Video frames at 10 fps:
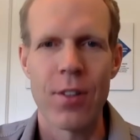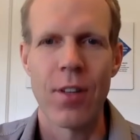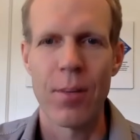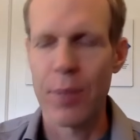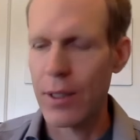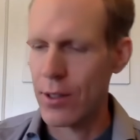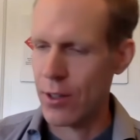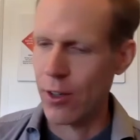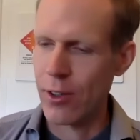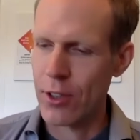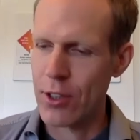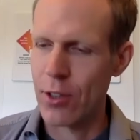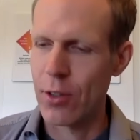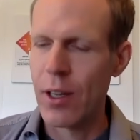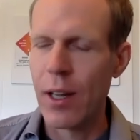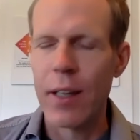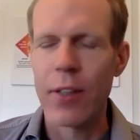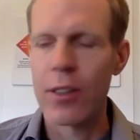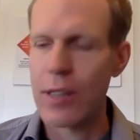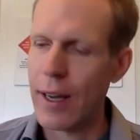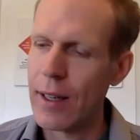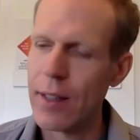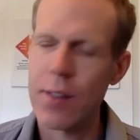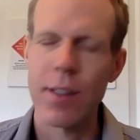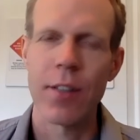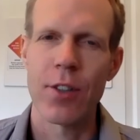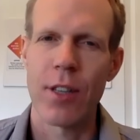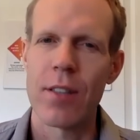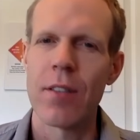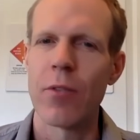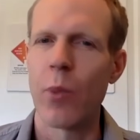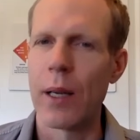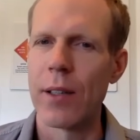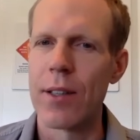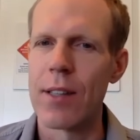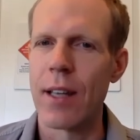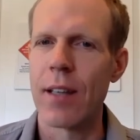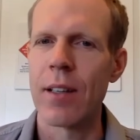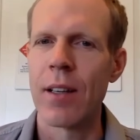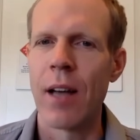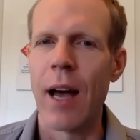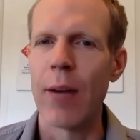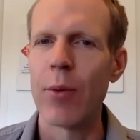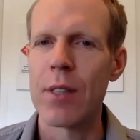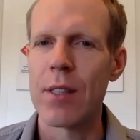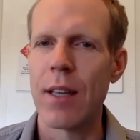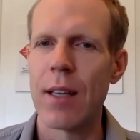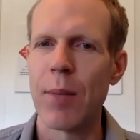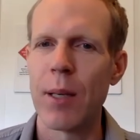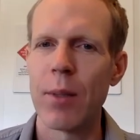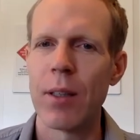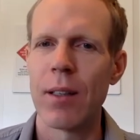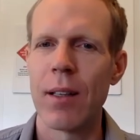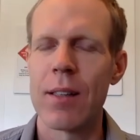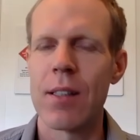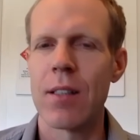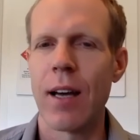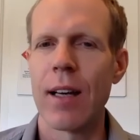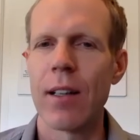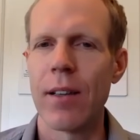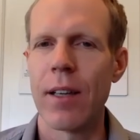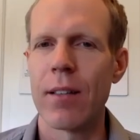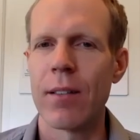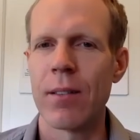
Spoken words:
Don't be discouraged. So your title is Digestive Wellness, and I would say maybe it's a title that